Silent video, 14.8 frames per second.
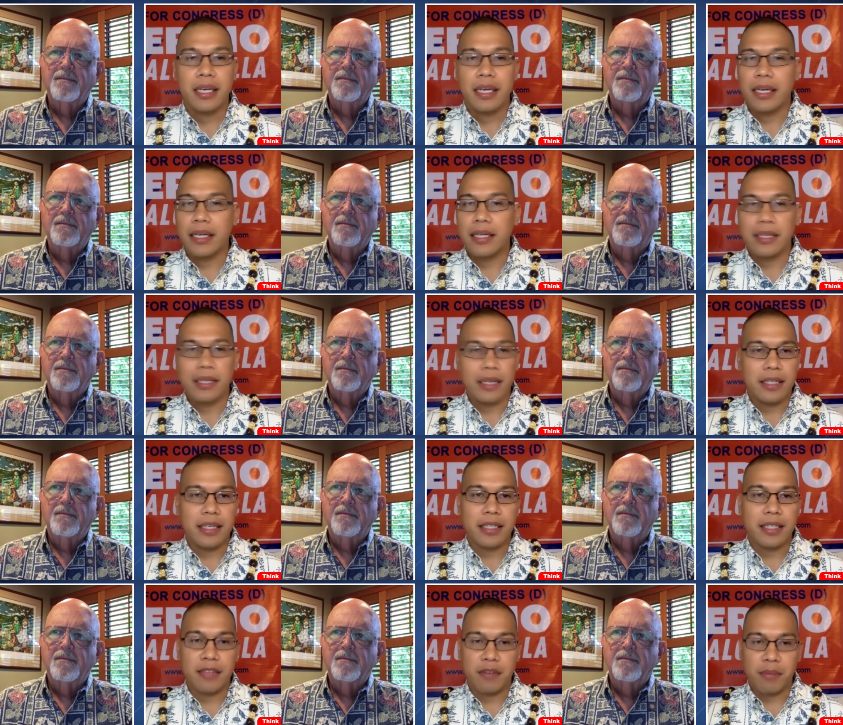Speaker 1: and and
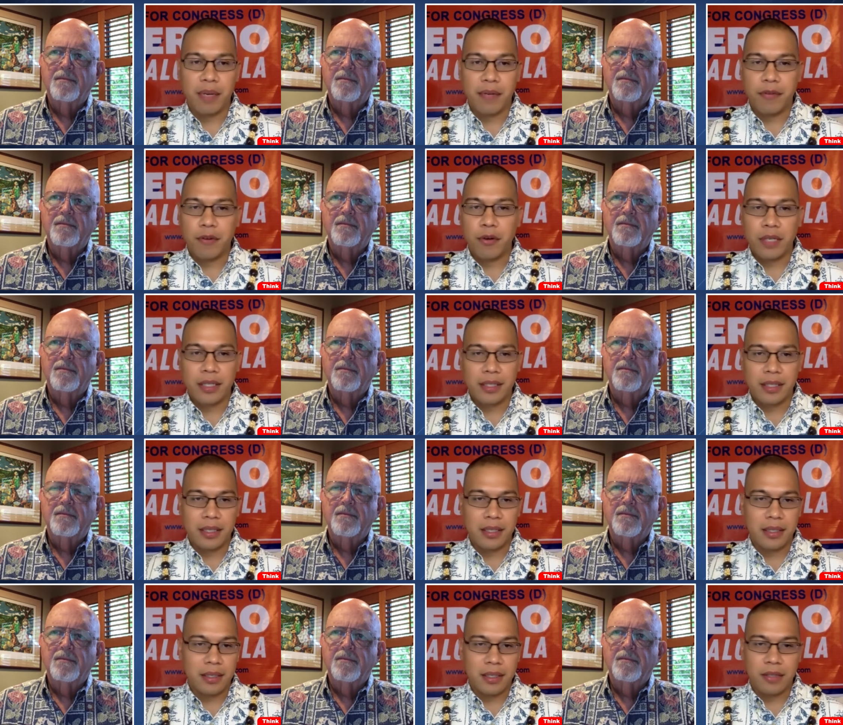yes, even my focus
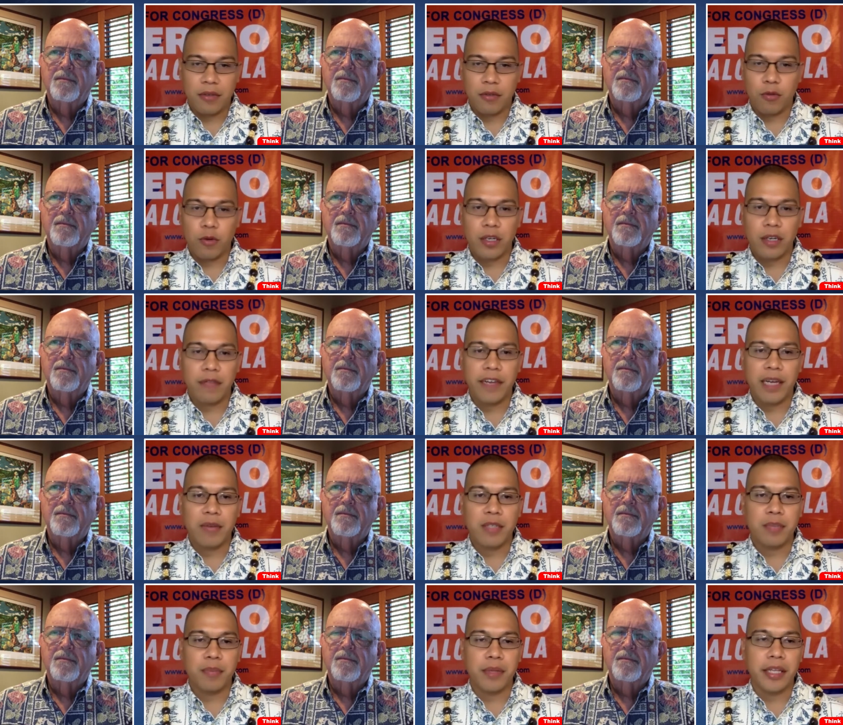is, is on working
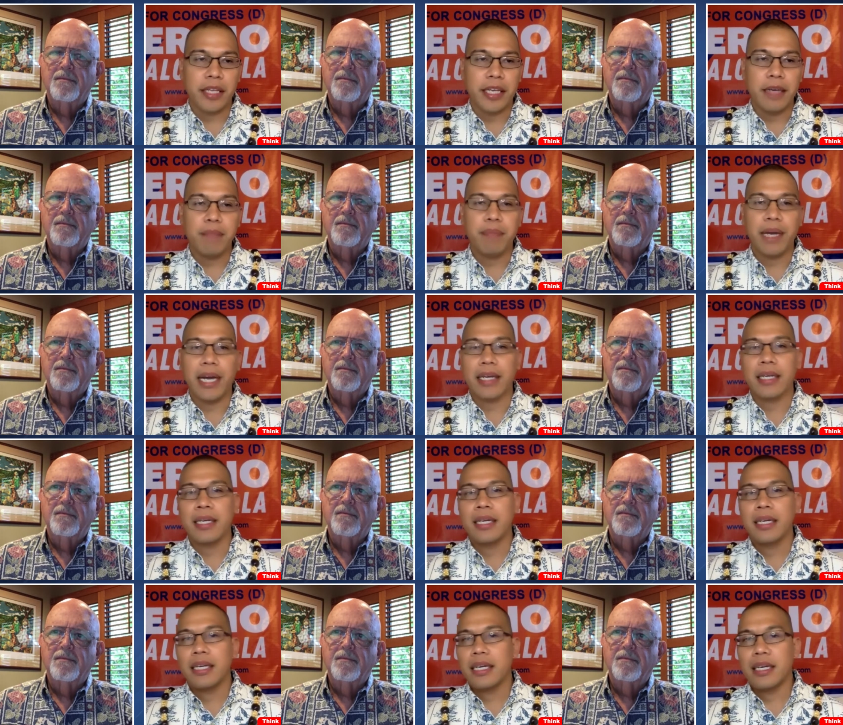families, but the impact
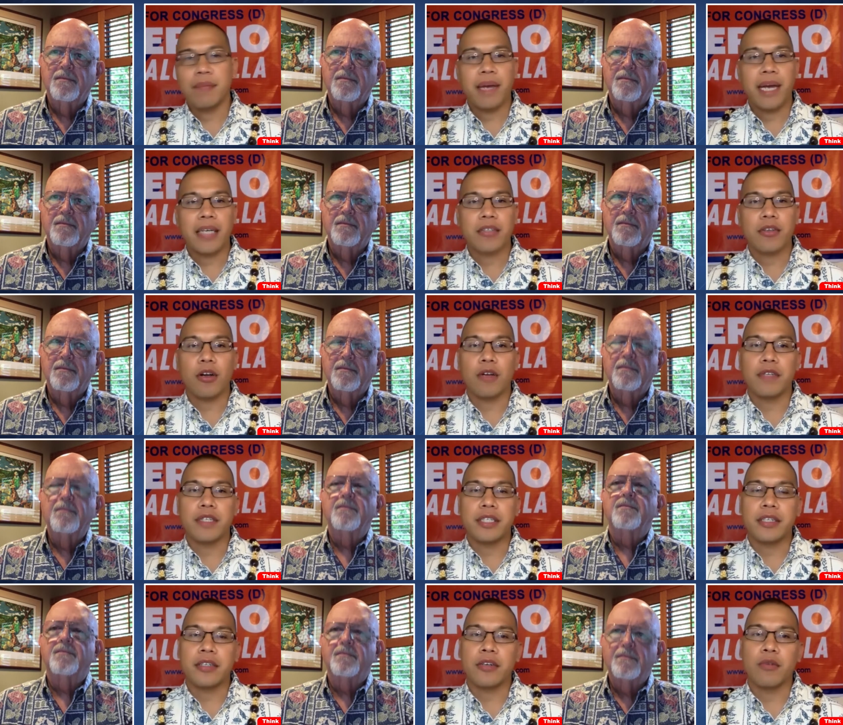impacts all of us
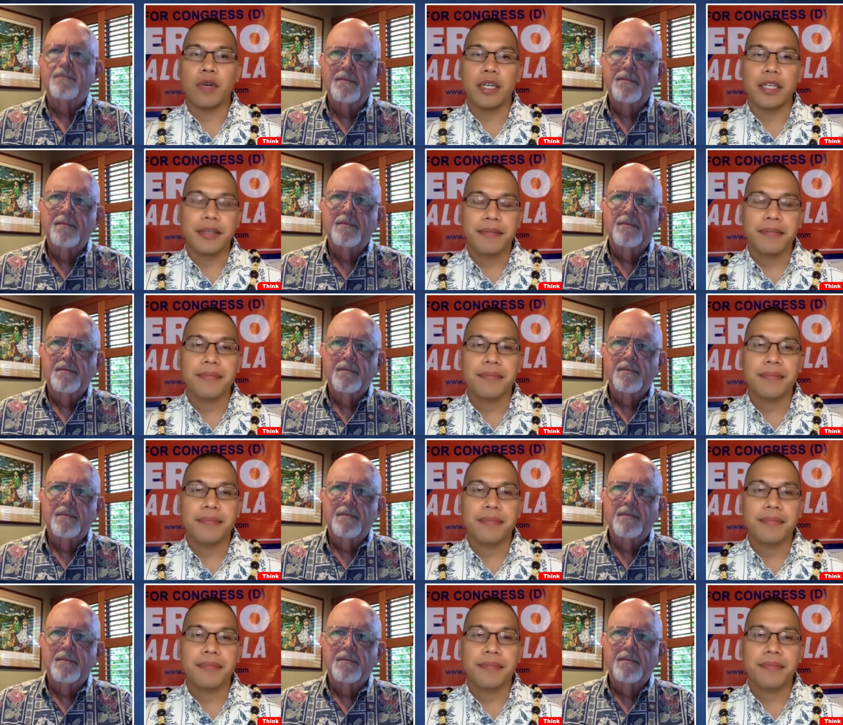here in Hawaii.